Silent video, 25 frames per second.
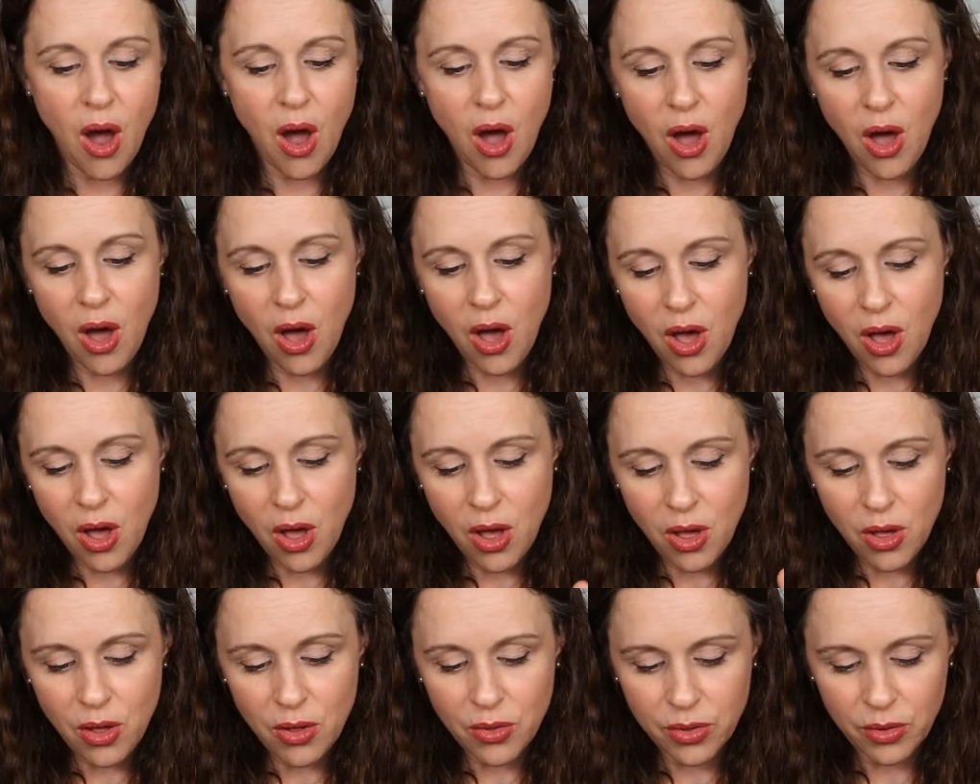
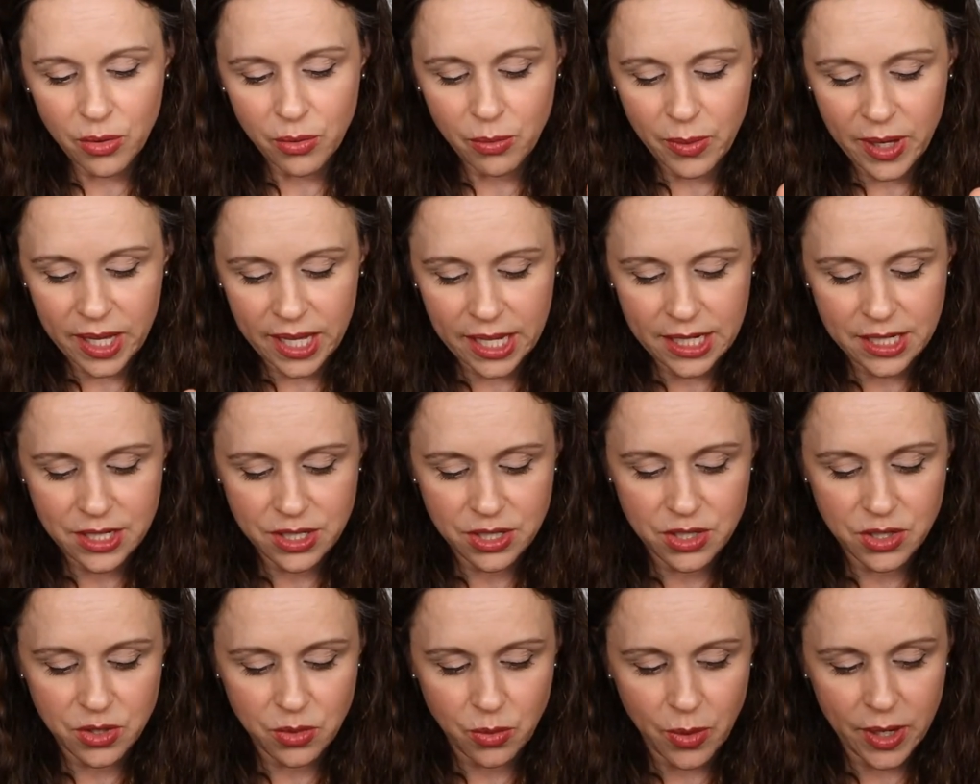all the way
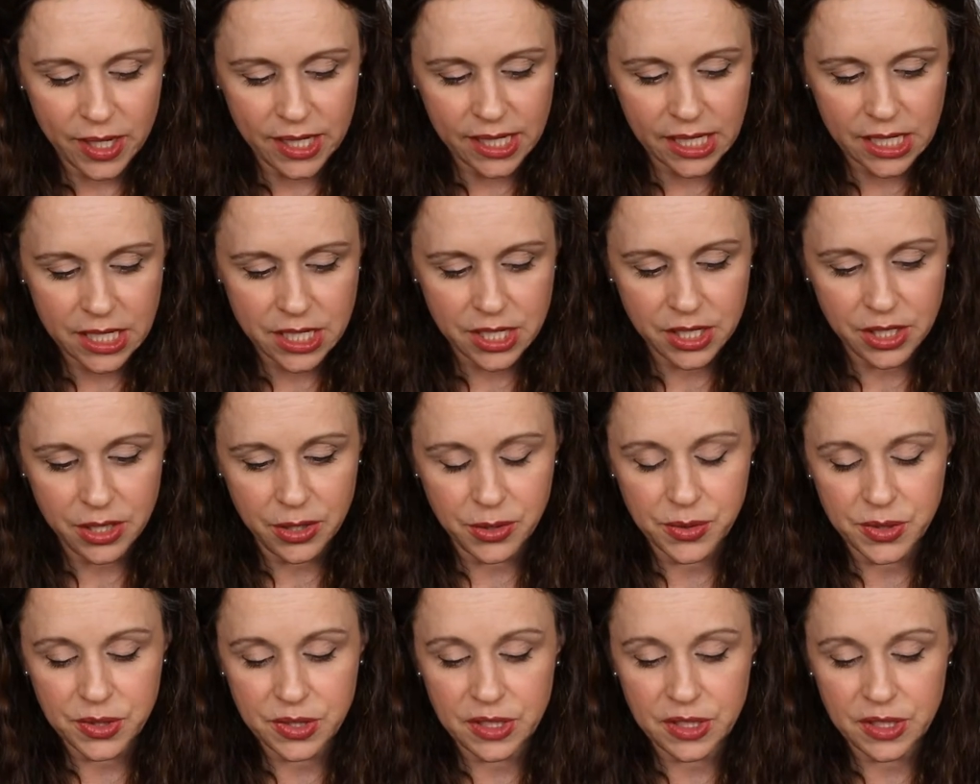to 22.